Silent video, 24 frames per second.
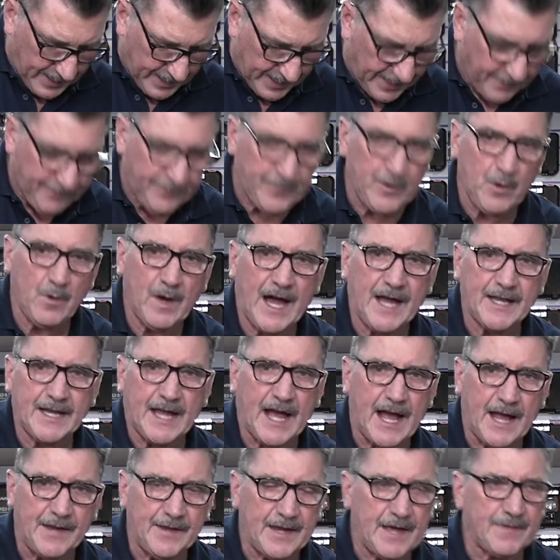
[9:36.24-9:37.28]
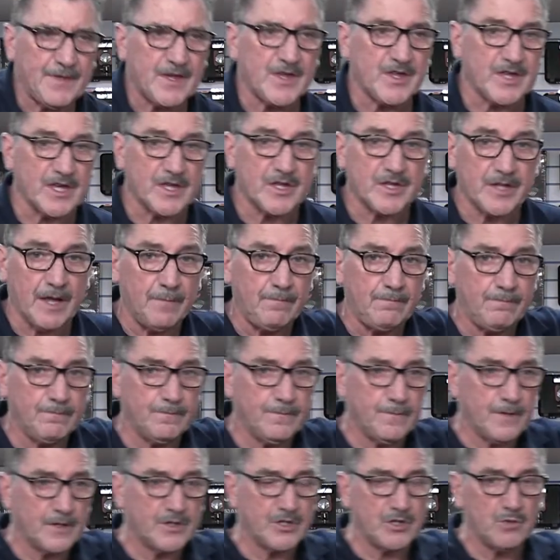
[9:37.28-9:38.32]
if you had another system
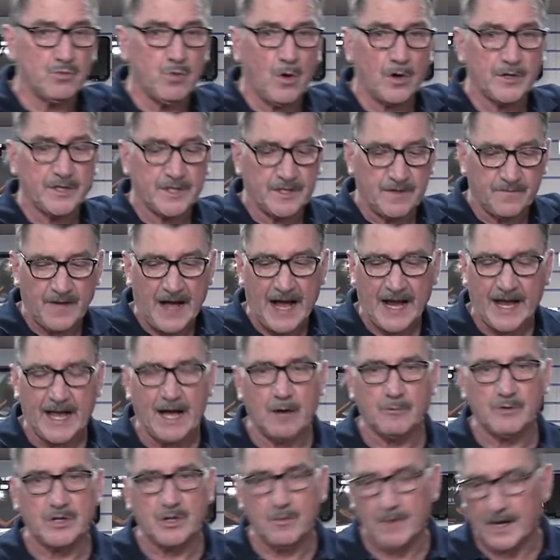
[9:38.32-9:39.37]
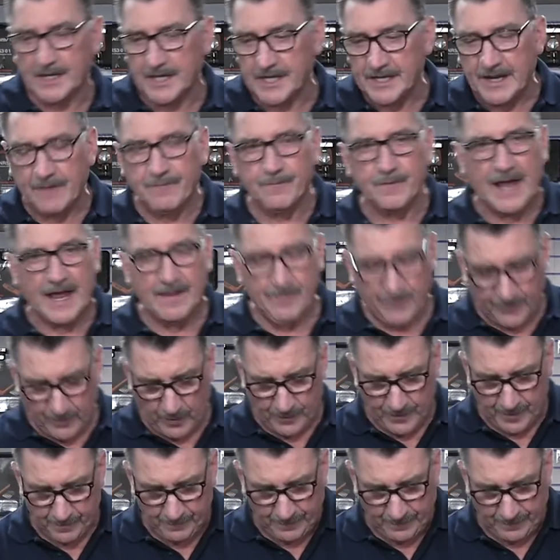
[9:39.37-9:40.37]
that you wanted to back out and you had enough length on the